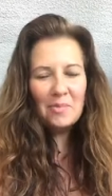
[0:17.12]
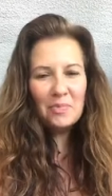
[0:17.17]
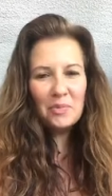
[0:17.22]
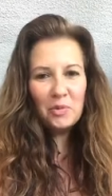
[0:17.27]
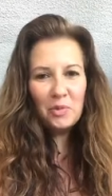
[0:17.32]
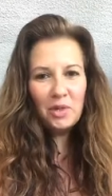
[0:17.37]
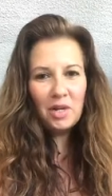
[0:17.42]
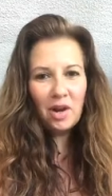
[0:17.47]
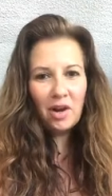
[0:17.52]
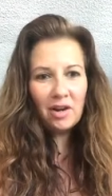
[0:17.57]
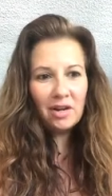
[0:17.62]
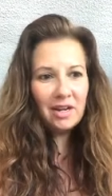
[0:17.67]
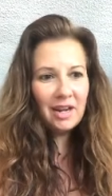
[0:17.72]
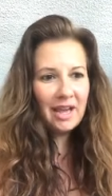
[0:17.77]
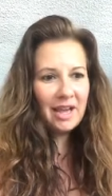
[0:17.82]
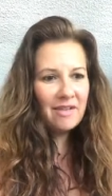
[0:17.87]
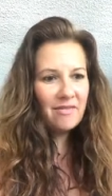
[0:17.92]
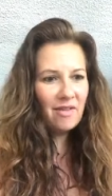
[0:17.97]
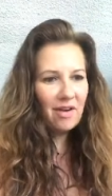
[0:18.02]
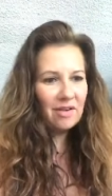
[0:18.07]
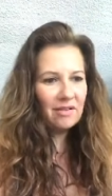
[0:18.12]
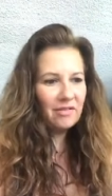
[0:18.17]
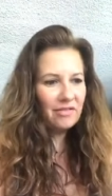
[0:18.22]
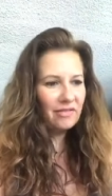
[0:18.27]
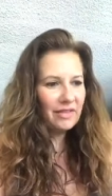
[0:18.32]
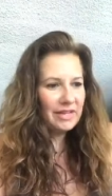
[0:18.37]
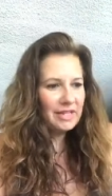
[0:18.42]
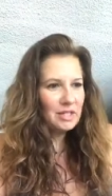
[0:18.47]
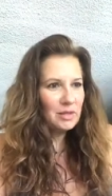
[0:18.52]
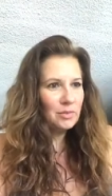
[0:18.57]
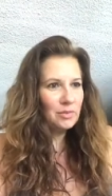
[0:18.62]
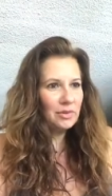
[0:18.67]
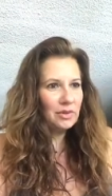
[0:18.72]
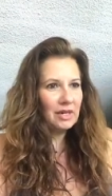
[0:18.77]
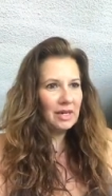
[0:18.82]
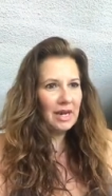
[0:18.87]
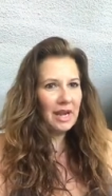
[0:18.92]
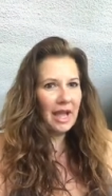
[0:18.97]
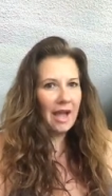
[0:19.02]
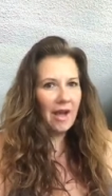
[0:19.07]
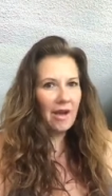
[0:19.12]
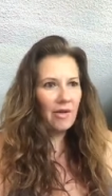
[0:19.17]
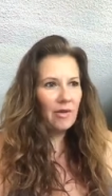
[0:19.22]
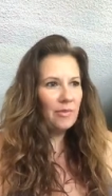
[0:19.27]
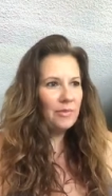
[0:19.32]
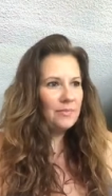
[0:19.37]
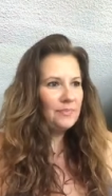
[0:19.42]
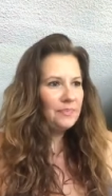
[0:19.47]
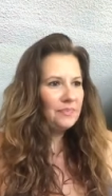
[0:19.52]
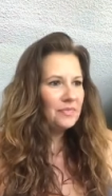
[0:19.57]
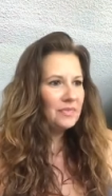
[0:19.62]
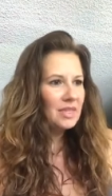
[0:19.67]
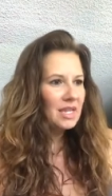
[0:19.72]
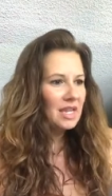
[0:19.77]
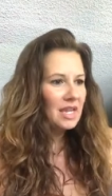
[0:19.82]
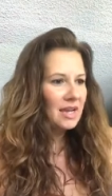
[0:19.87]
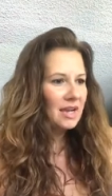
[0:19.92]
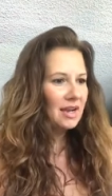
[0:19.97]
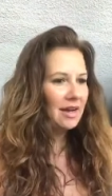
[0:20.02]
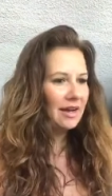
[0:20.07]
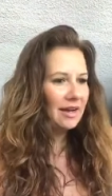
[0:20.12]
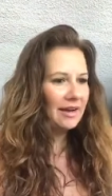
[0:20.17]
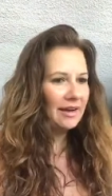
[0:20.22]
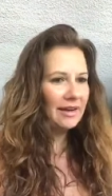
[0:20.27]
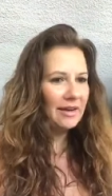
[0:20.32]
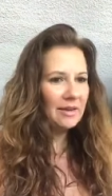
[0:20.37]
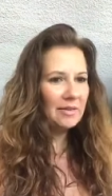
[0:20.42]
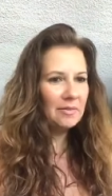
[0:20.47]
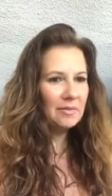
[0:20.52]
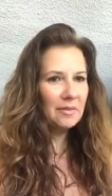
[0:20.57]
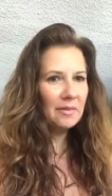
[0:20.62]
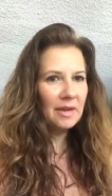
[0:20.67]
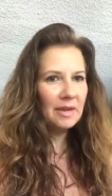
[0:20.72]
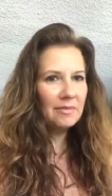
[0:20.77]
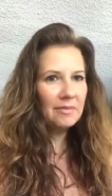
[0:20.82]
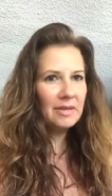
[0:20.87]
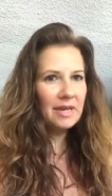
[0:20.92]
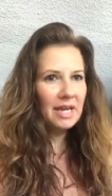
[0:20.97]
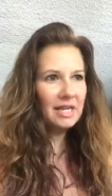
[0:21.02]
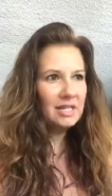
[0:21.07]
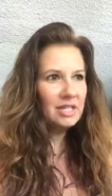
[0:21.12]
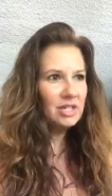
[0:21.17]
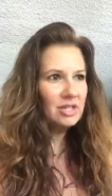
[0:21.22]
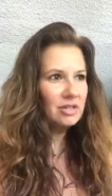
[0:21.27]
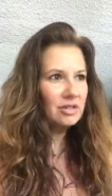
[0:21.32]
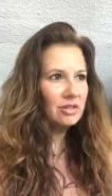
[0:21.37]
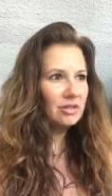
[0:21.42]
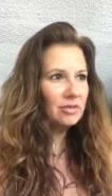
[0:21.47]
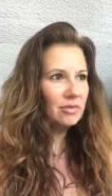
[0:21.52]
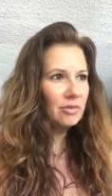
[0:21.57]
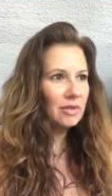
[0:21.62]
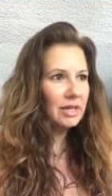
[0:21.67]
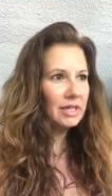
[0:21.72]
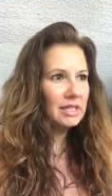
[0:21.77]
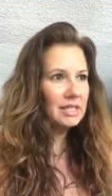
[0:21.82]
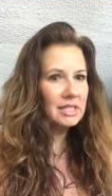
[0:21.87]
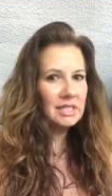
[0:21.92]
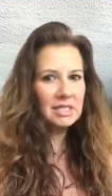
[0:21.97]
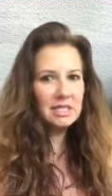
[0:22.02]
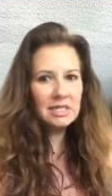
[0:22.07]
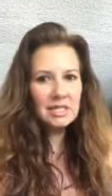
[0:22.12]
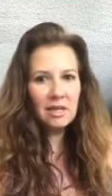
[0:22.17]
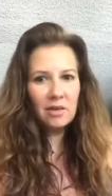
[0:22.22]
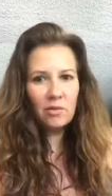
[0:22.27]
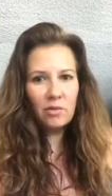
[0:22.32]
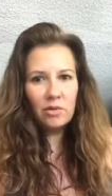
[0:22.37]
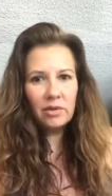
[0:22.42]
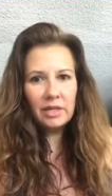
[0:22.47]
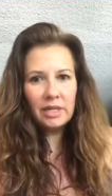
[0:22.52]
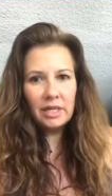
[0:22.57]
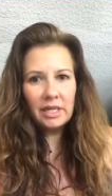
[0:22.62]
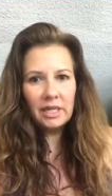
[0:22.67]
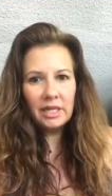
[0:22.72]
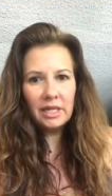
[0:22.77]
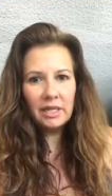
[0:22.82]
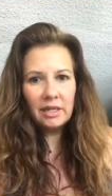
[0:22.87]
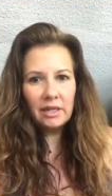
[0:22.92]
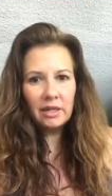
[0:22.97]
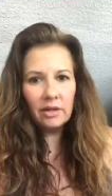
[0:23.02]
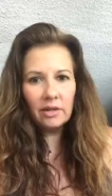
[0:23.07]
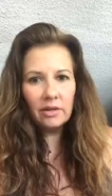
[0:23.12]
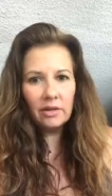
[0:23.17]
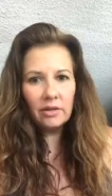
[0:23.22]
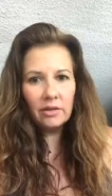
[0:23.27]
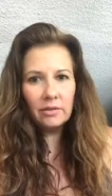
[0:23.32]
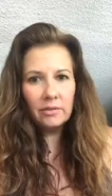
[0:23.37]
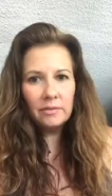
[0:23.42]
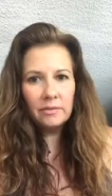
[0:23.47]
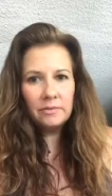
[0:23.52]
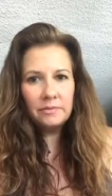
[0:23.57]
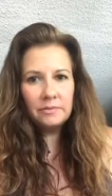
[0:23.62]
we are live on Facebook now. I'm not sure why this is not working here.